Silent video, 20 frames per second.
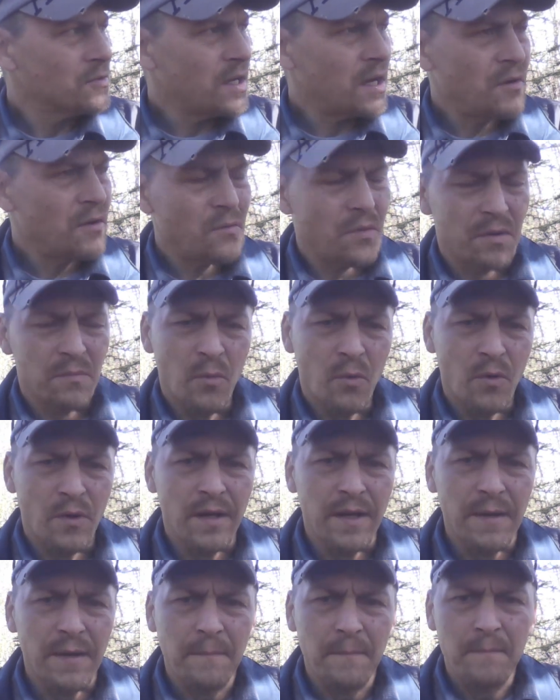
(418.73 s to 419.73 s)
out one
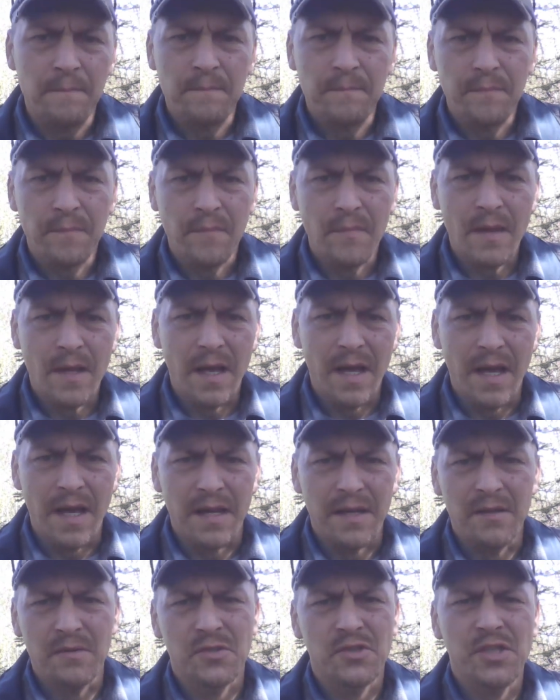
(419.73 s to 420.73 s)
morning
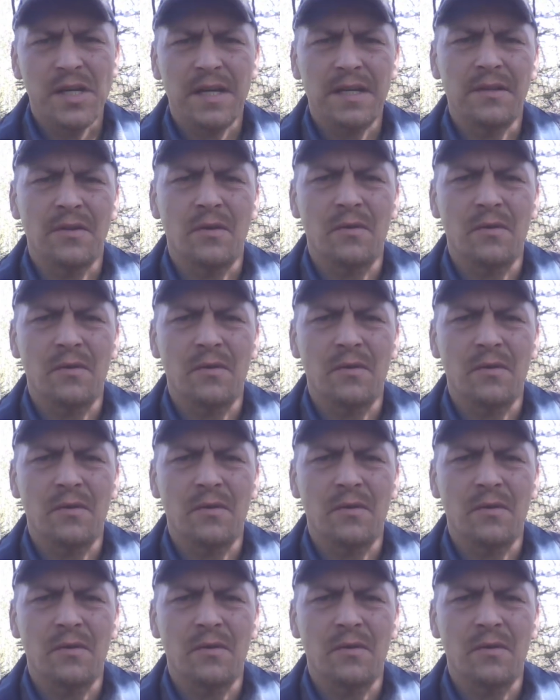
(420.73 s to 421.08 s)
and he was checking the